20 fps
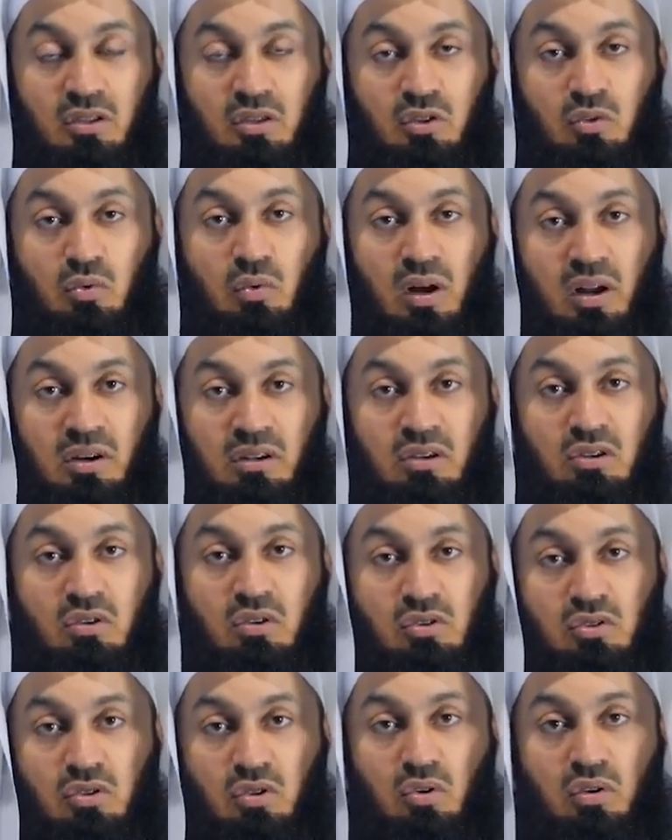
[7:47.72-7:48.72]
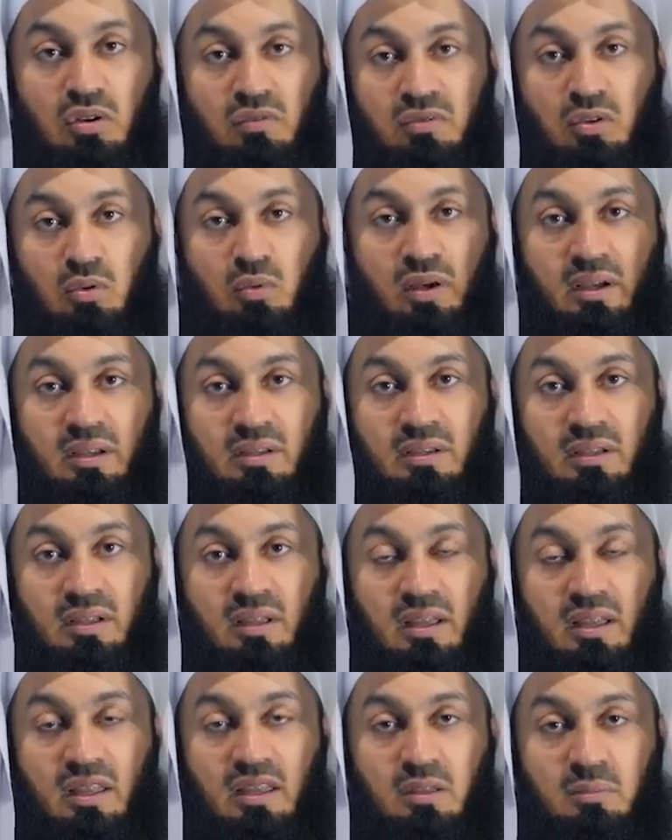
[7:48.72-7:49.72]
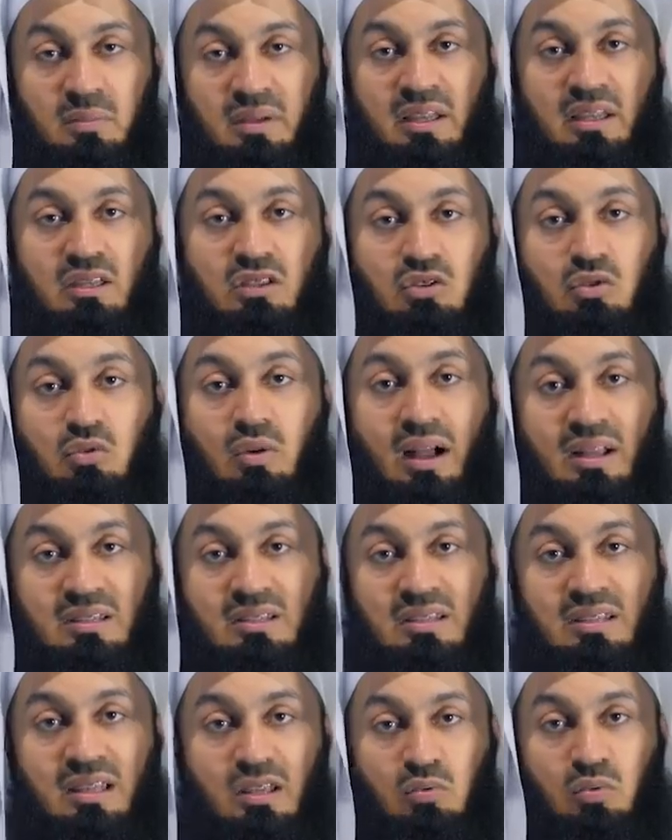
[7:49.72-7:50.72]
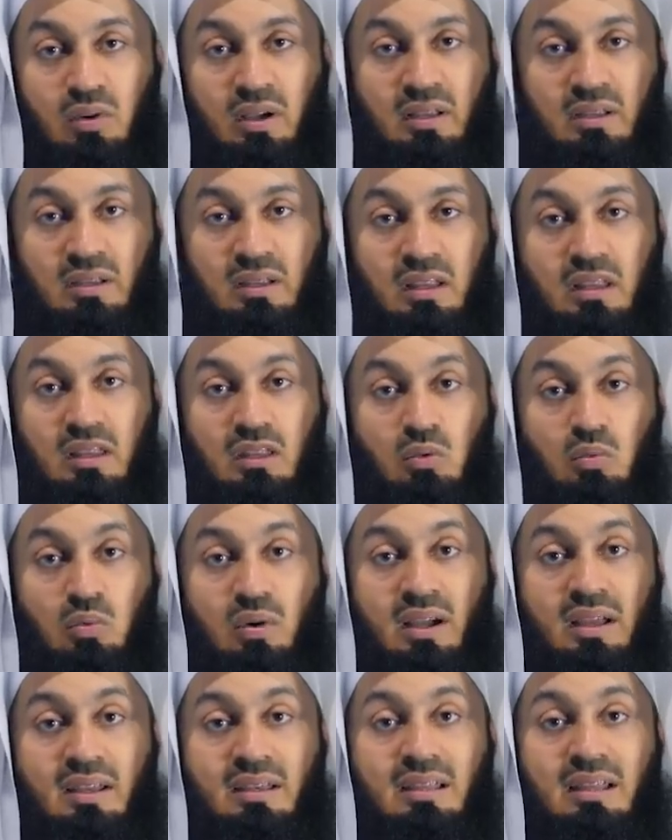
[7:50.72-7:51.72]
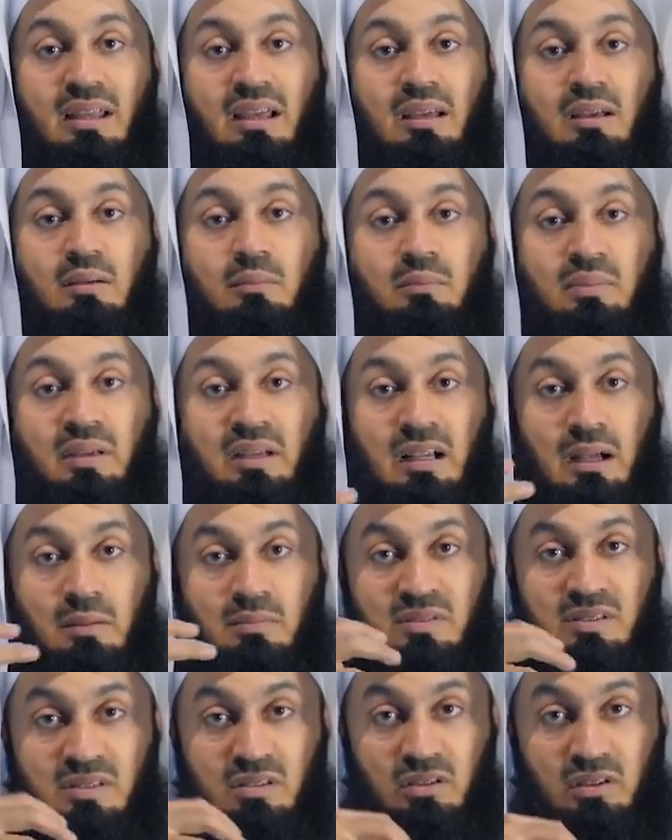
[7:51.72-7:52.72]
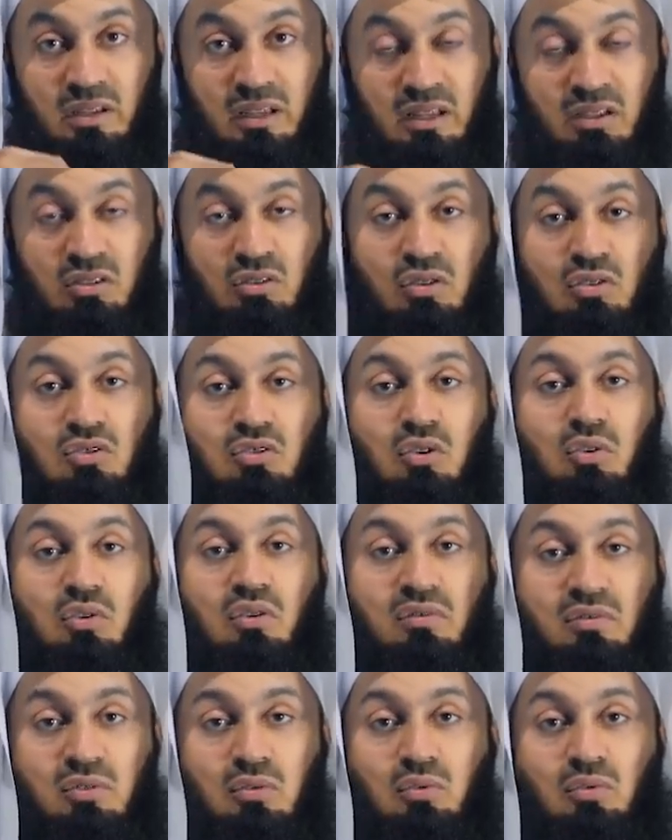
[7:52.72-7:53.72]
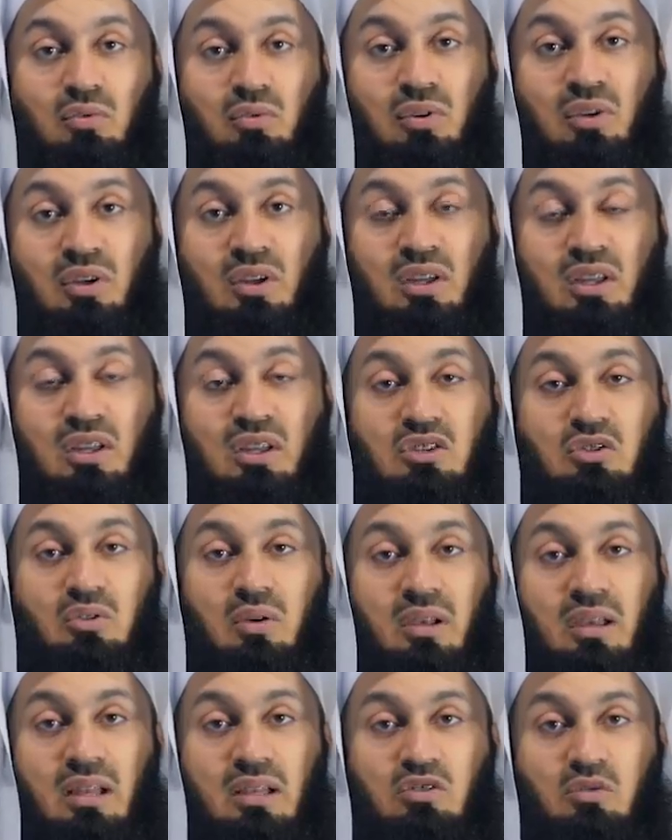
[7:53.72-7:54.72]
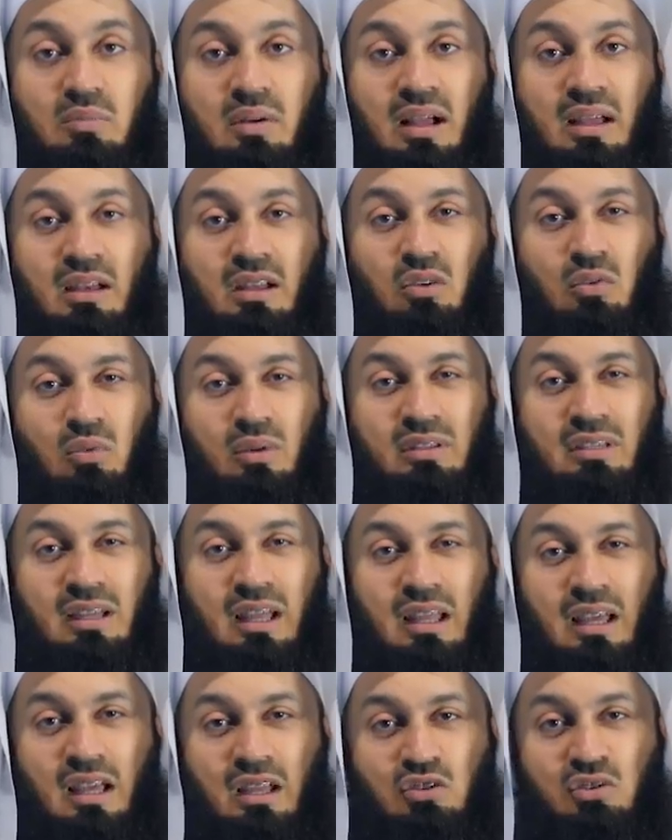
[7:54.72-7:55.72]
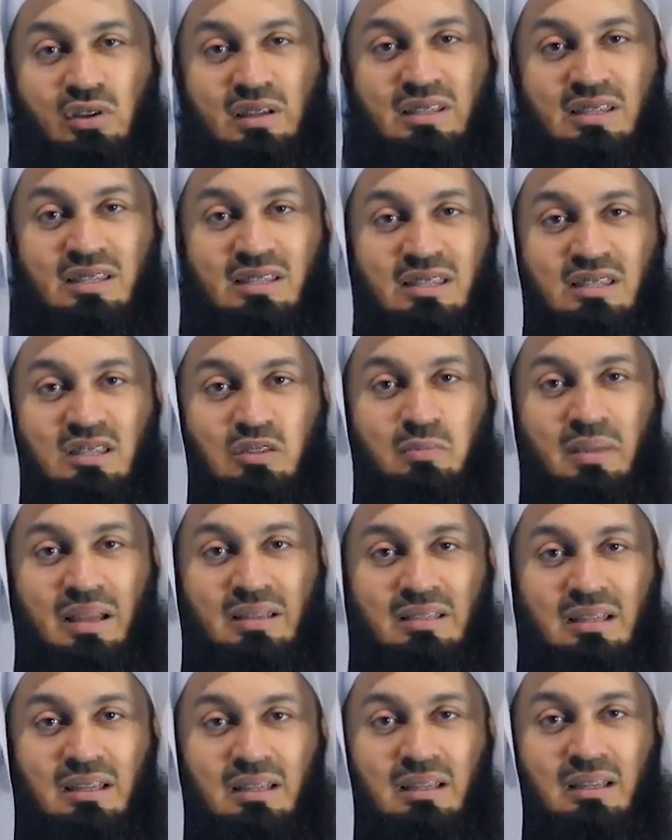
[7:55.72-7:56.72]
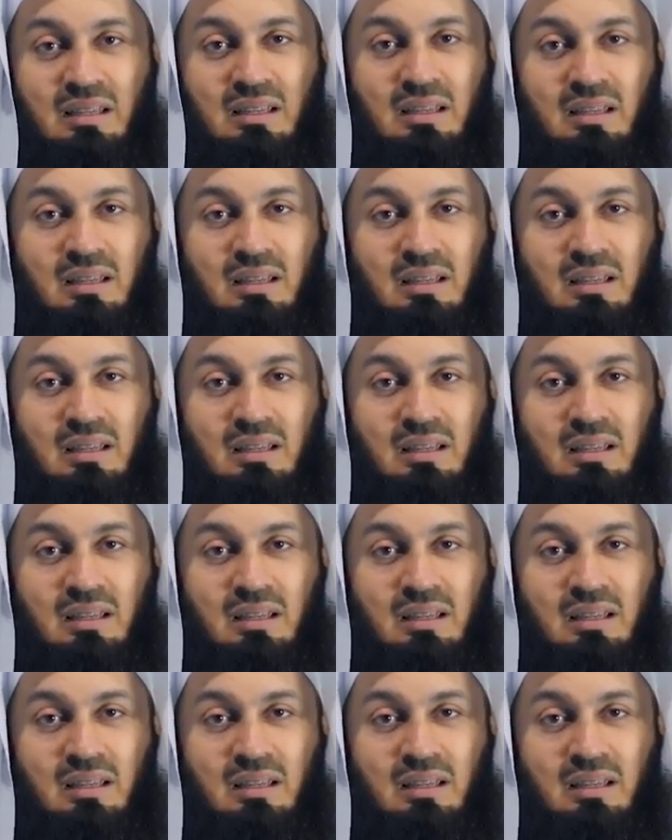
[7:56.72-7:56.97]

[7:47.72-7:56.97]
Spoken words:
you are in control of the word. The minute you utter that word, the word becomes in control of you. So Allah subhanahu wa ta'ala addresses this matter